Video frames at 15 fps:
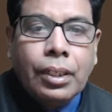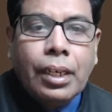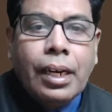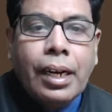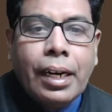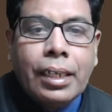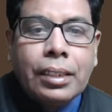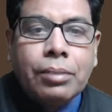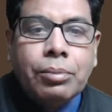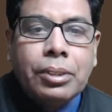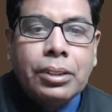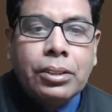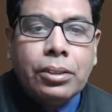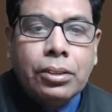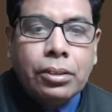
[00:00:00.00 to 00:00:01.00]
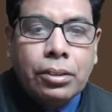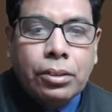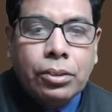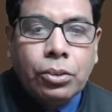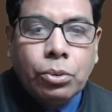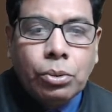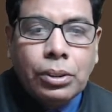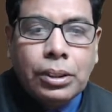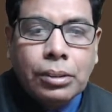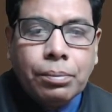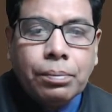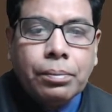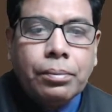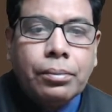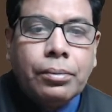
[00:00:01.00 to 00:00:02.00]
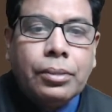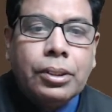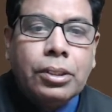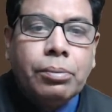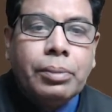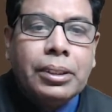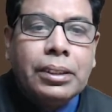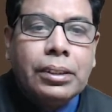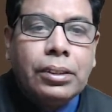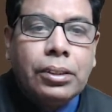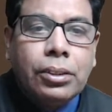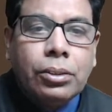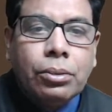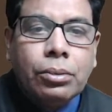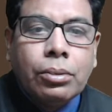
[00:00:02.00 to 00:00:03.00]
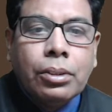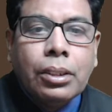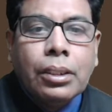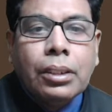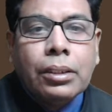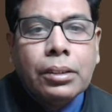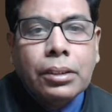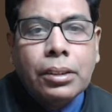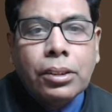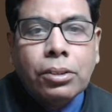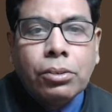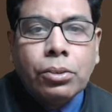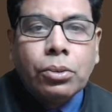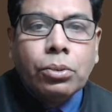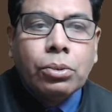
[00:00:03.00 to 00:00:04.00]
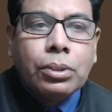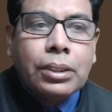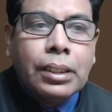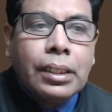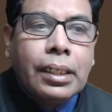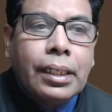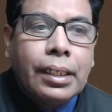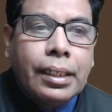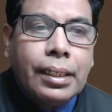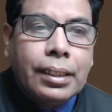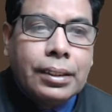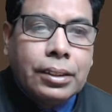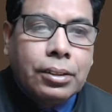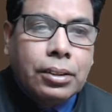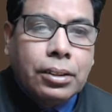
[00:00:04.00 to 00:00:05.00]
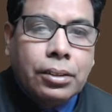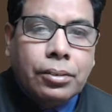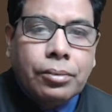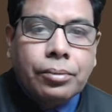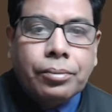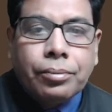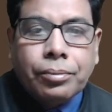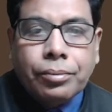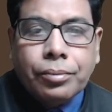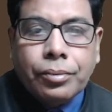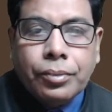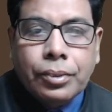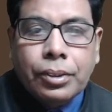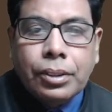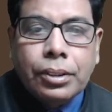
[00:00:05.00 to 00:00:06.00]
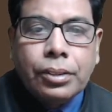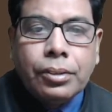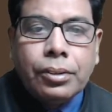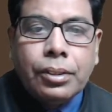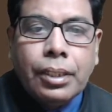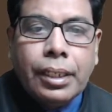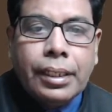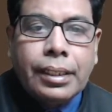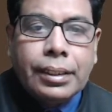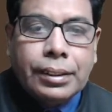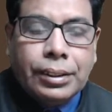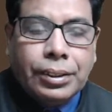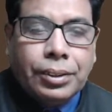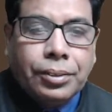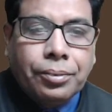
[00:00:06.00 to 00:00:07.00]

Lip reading: And if there is no jump, this bit is zero, then it will go to the next address.